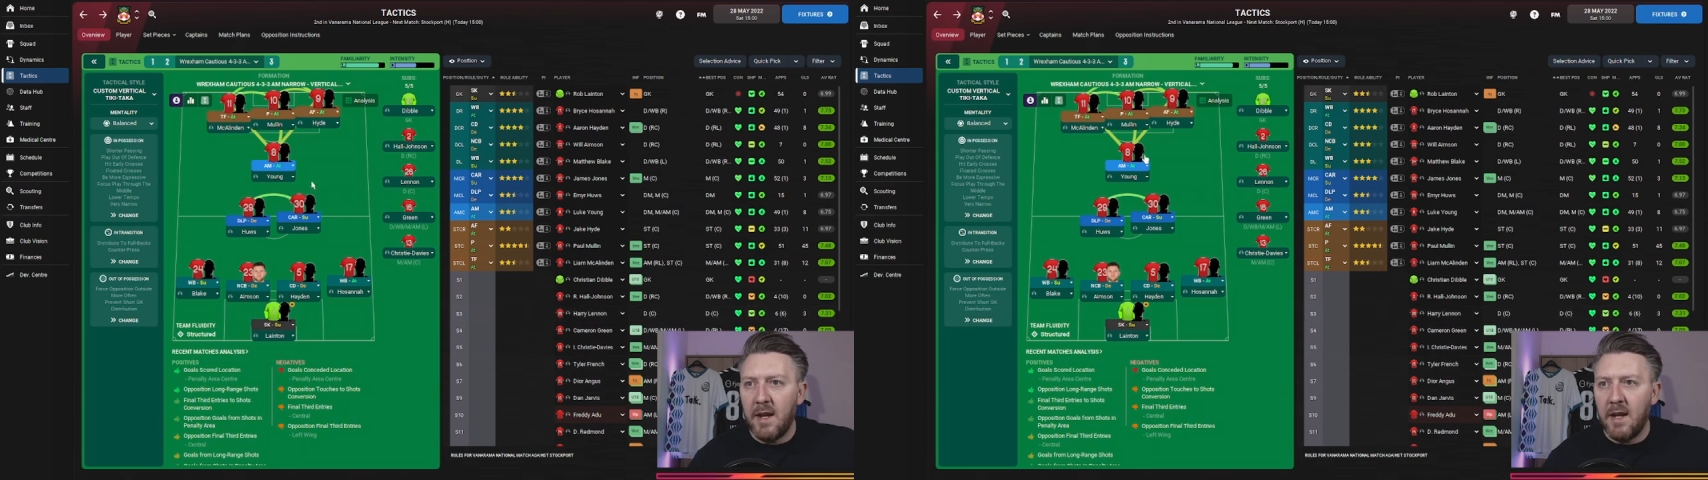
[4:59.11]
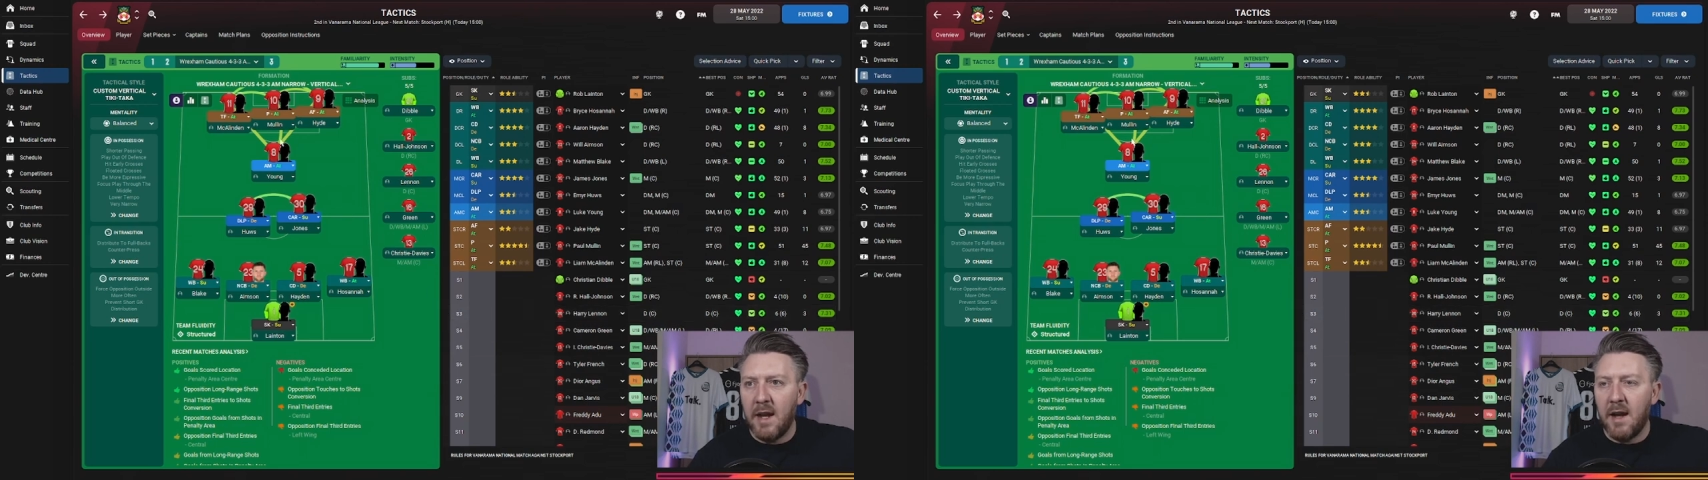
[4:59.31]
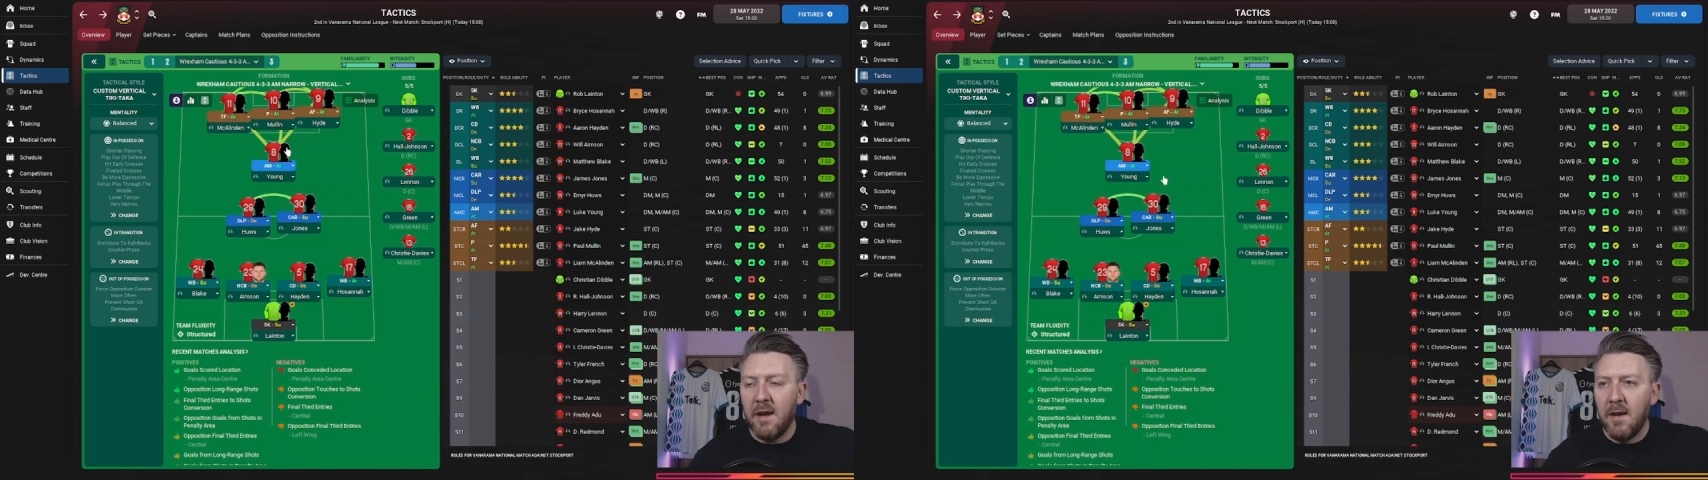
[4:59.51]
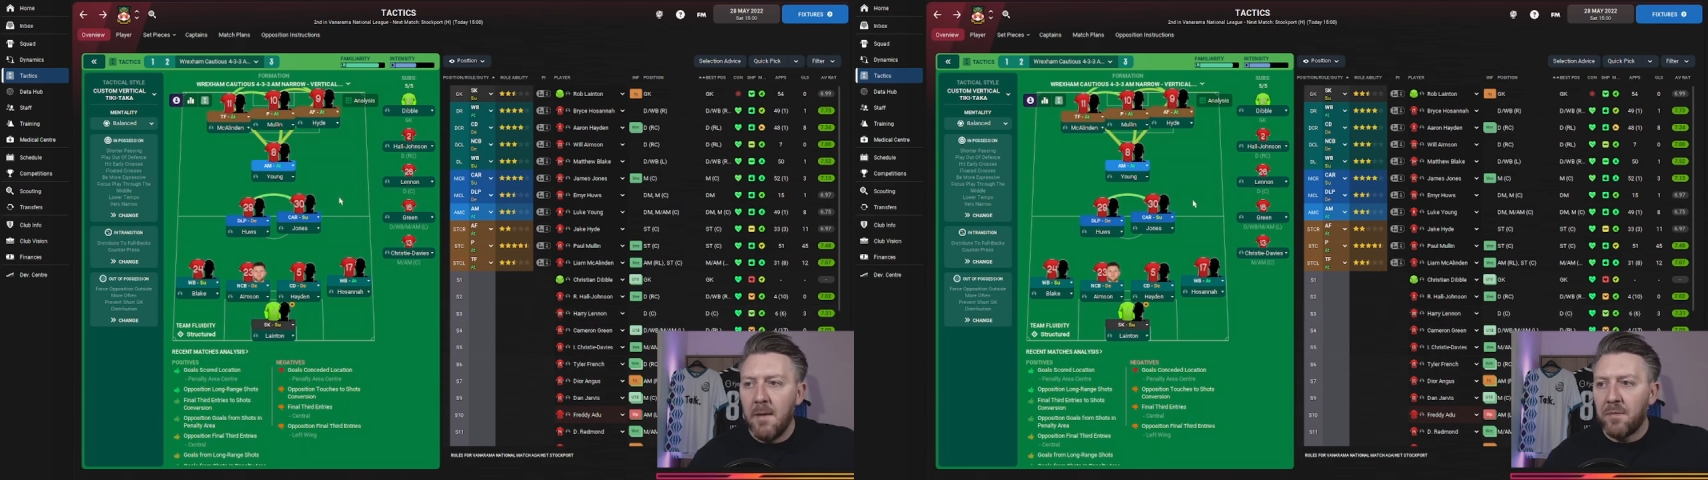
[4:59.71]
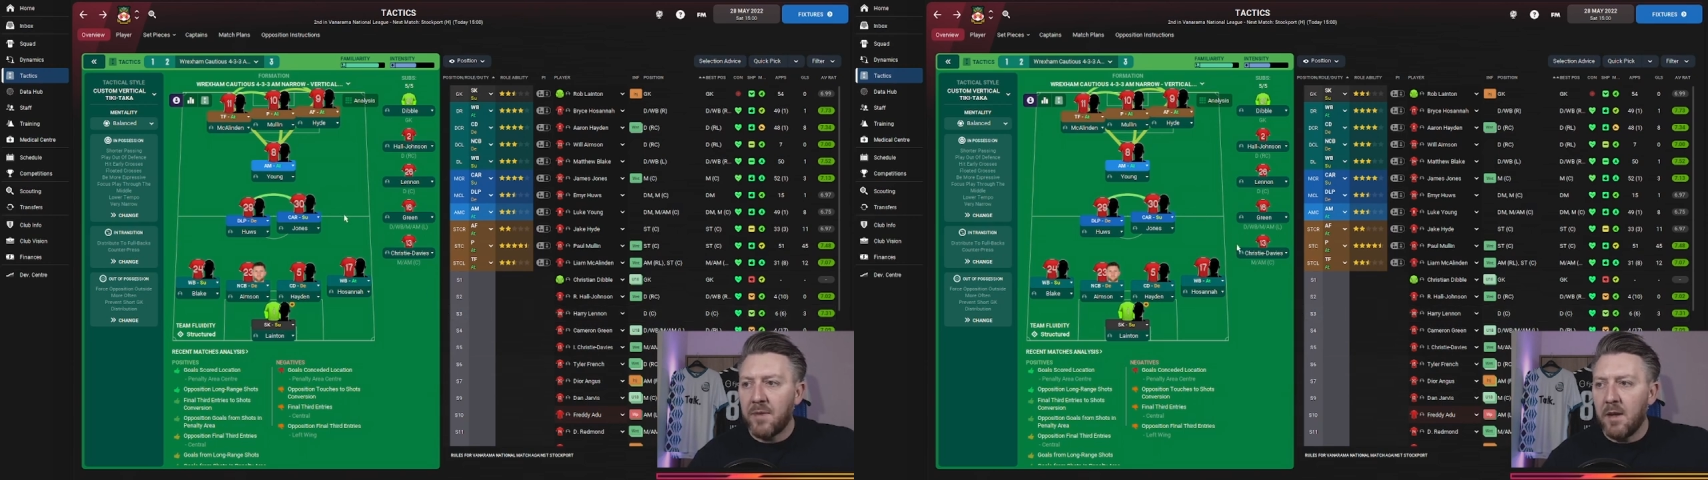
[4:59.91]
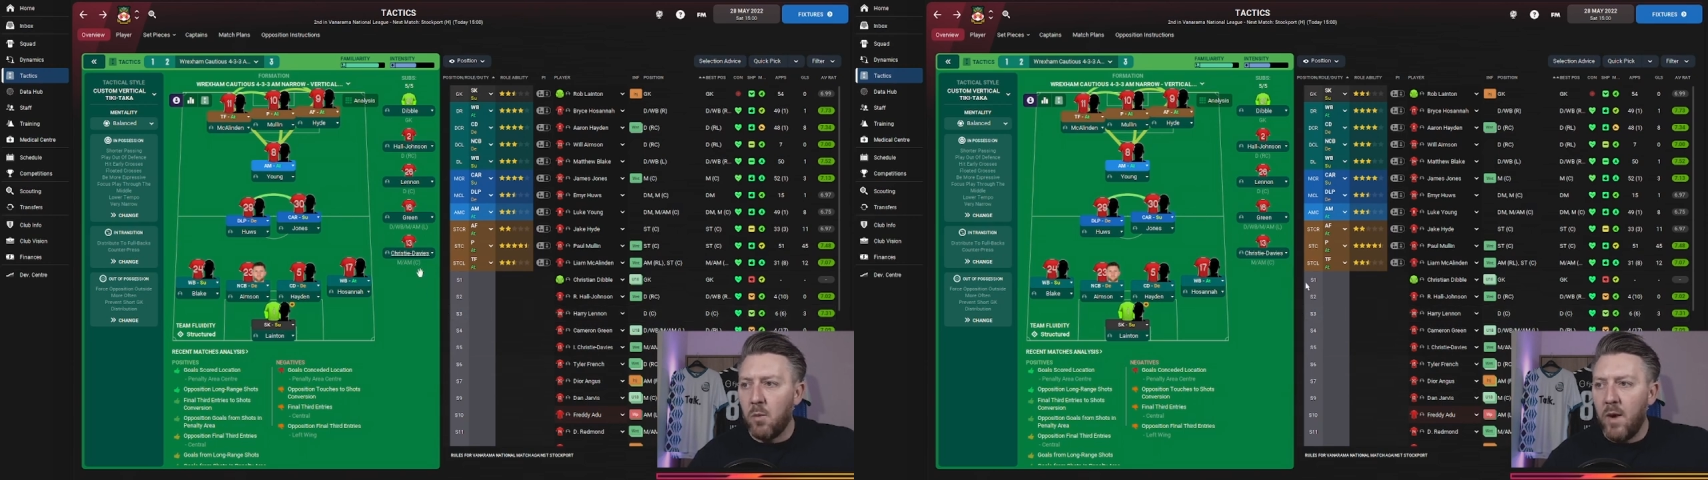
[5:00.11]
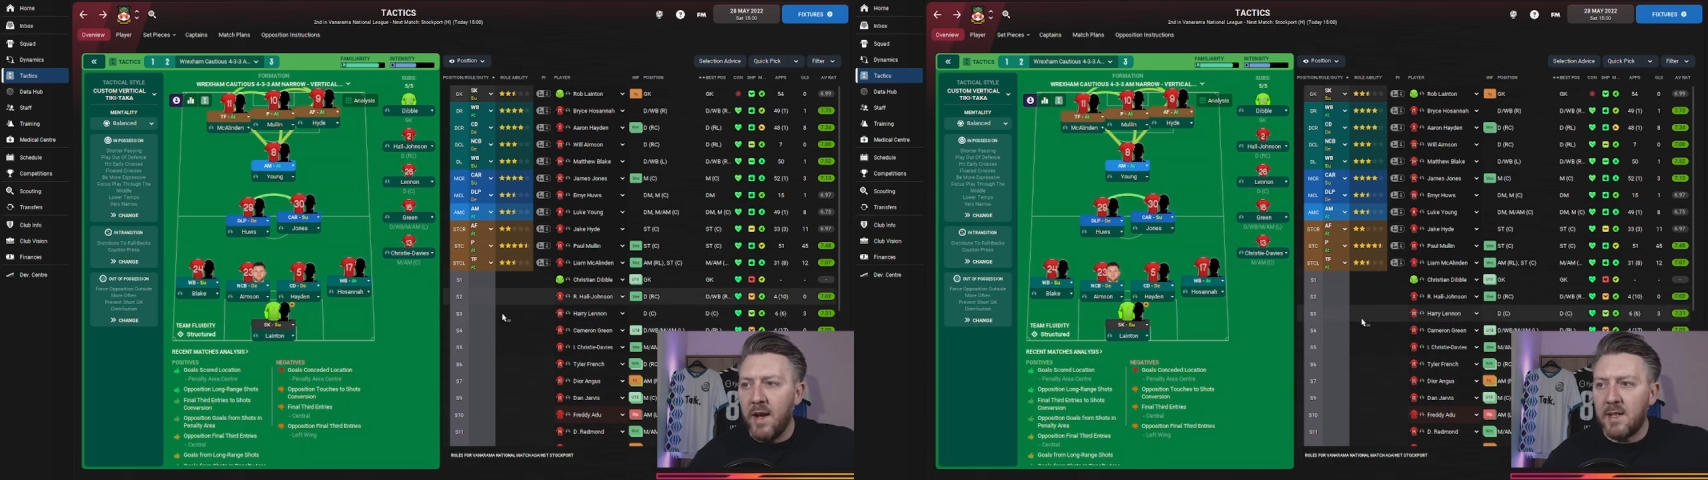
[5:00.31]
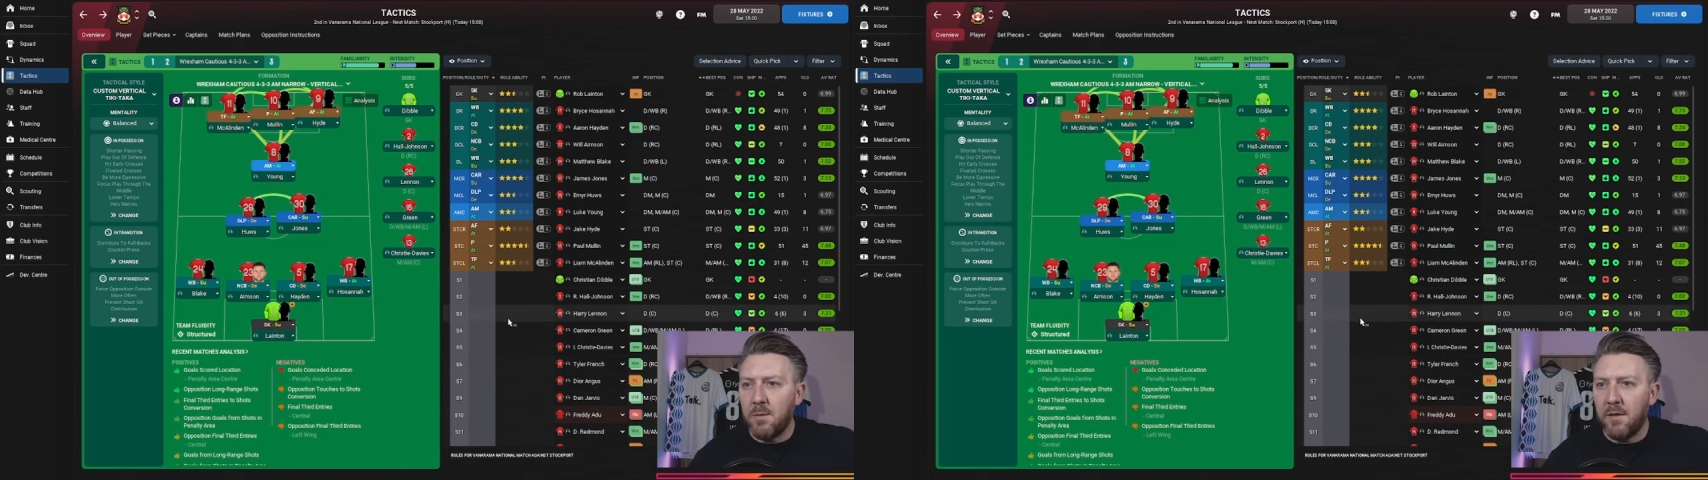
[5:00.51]
He
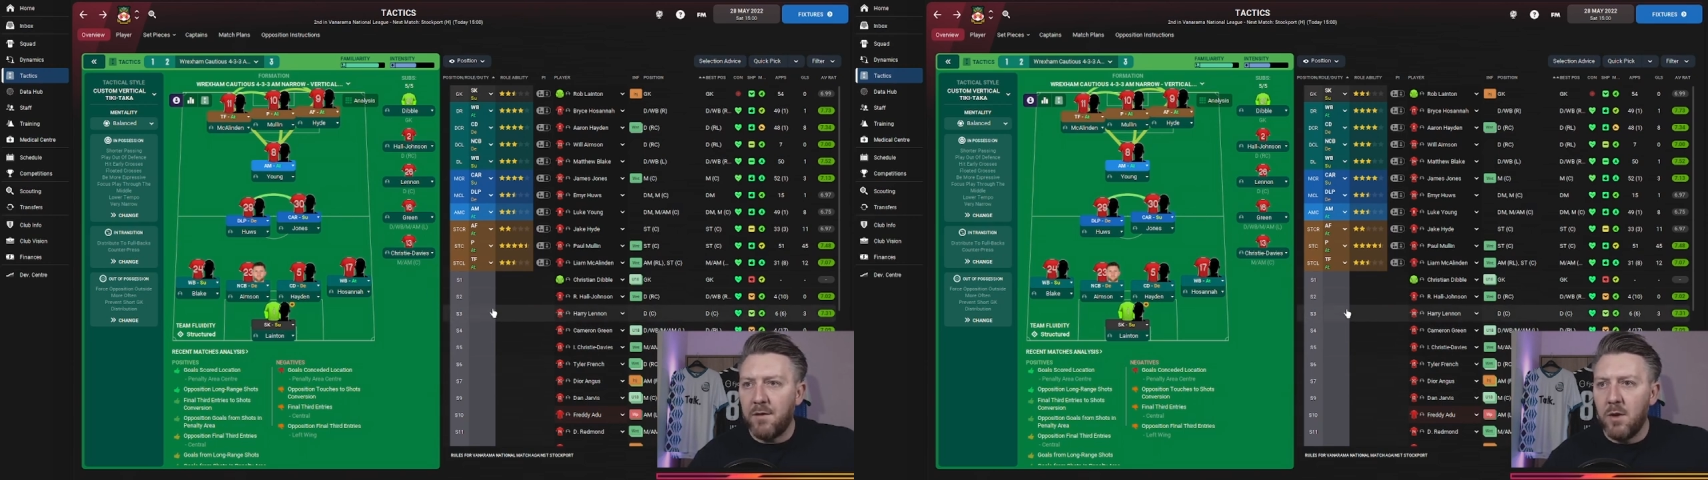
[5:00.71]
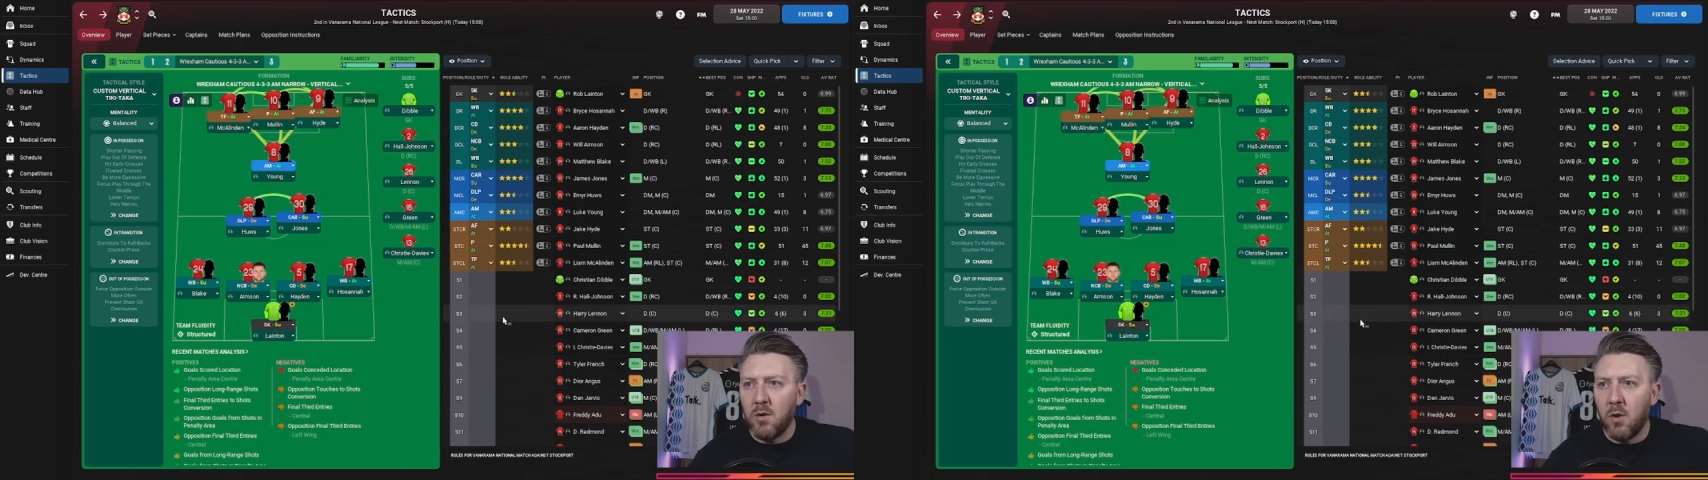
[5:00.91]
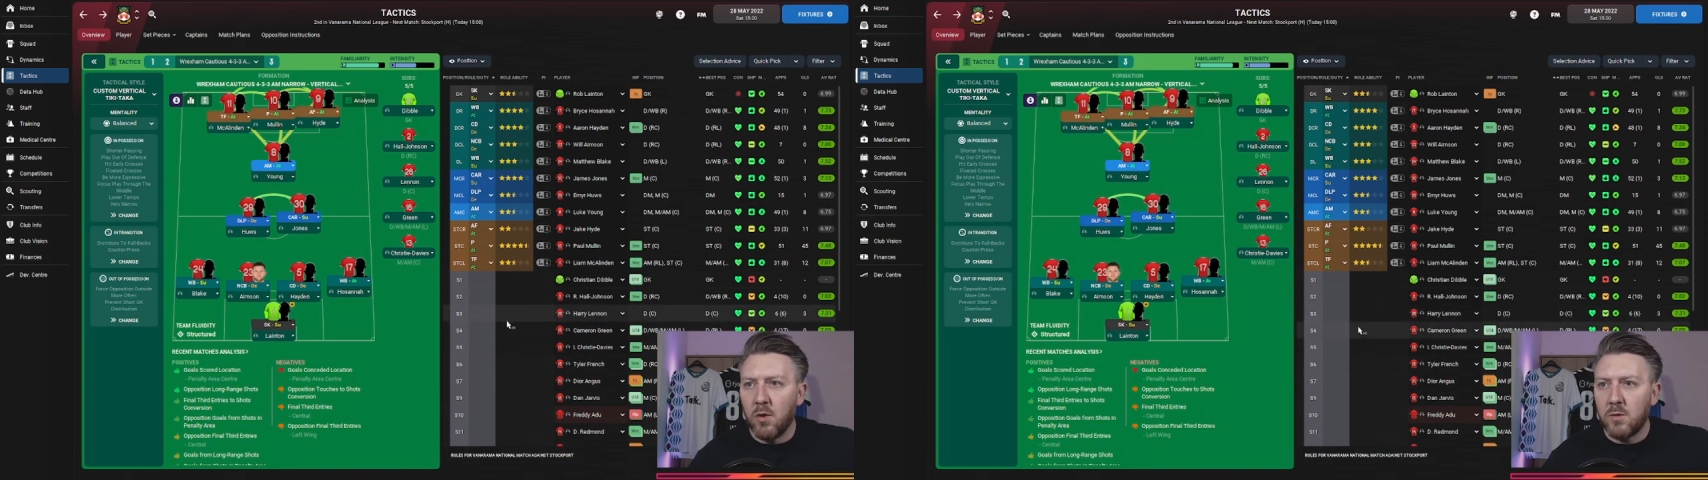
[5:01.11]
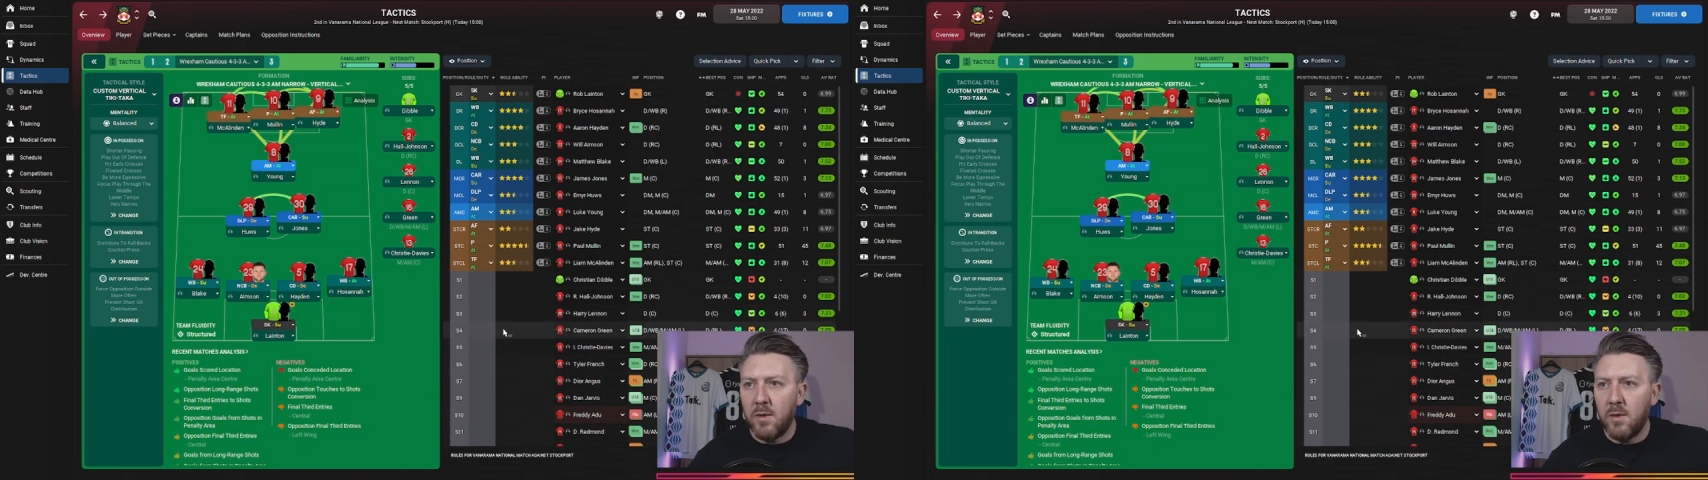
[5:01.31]
weighs in with a few goals.